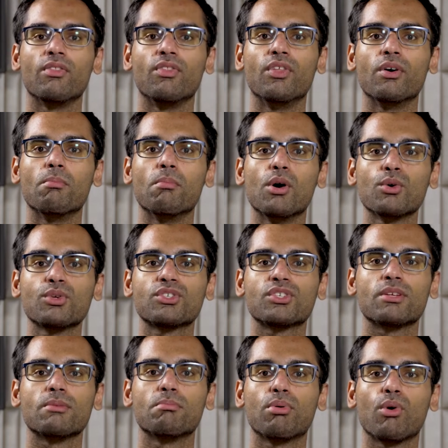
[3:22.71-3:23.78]
The most
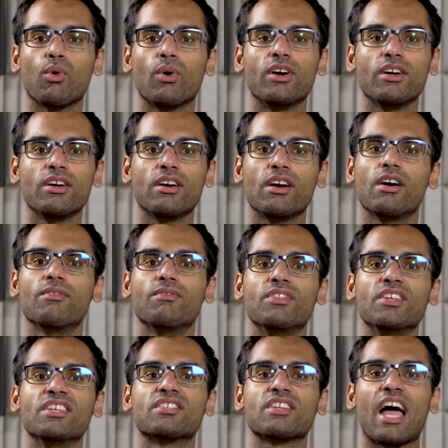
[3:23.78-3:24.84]
important of
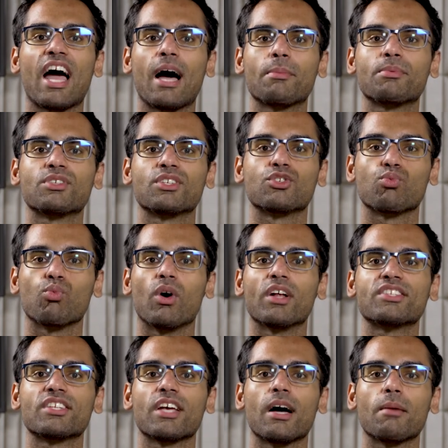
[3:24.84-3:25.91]
these apps is
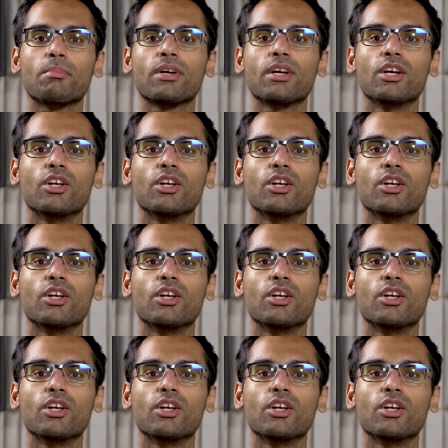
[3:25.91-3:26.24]
WhatsApp.